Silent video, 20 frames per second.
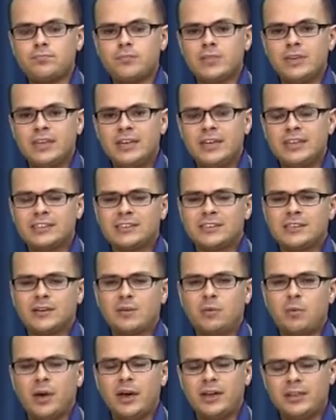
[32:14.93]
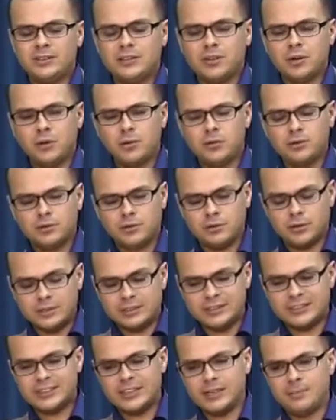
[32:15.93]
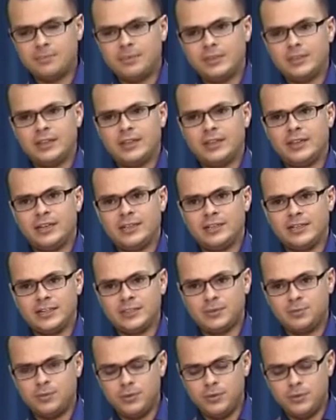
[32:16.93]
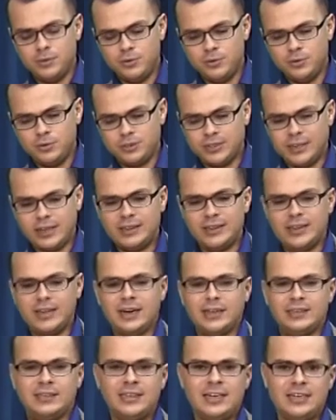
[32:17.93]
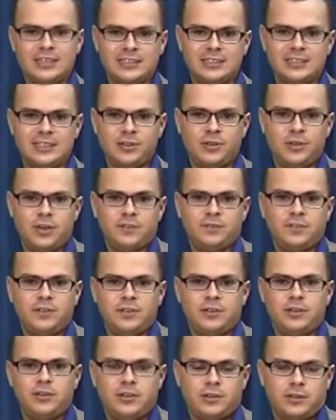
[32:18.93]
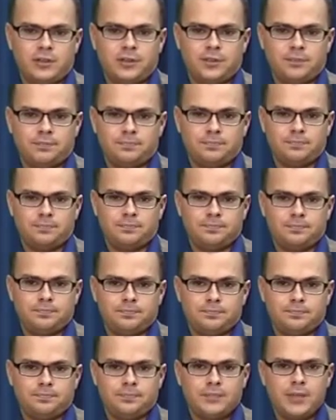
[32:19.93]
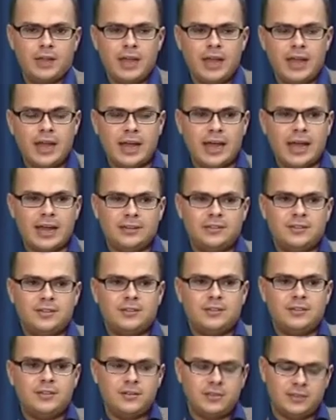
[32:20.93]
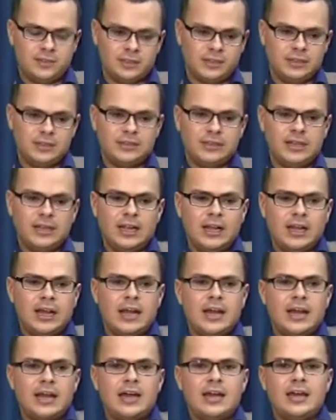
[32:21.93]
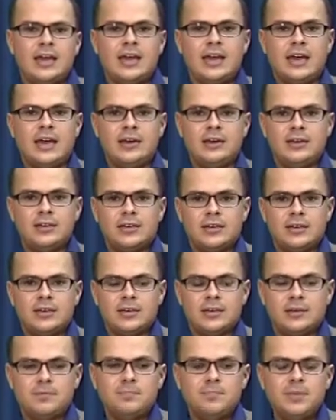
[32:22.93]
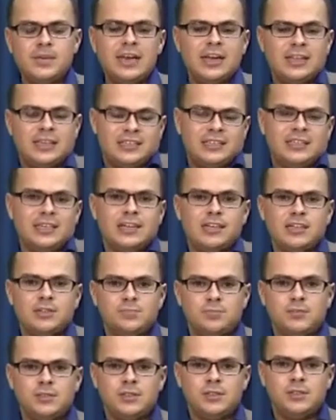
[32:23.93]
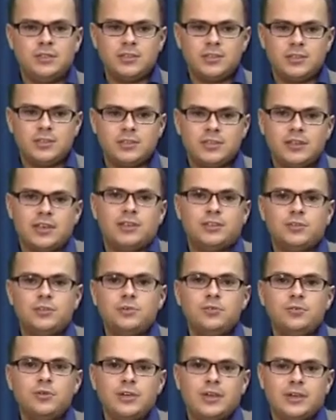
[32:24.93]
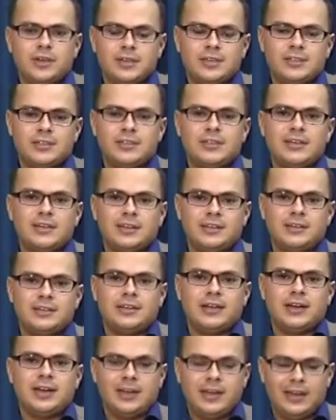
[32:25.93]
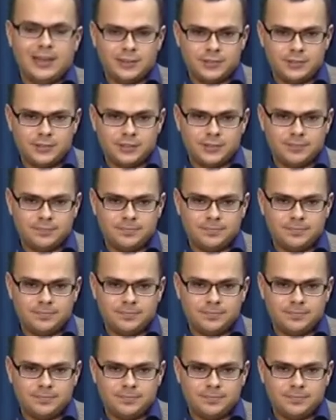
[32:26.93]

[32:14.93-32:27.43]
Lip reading: is quite an old concept that has been used, and the idea is that you have a turtle, and the turtle can be at a certain position and it's looking in a certain direction.